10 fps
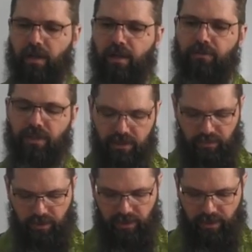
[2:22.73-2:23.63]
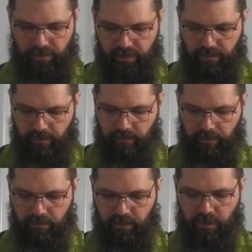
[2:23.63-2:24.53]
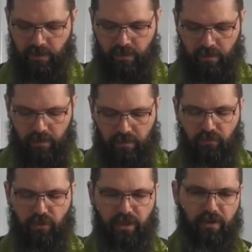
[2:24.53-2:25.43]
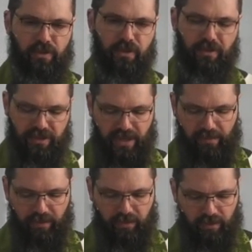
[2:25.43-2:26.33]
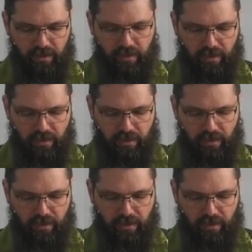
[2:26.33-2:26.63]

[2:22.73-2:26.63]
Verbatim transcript: contradict one another. For adherence to the seventh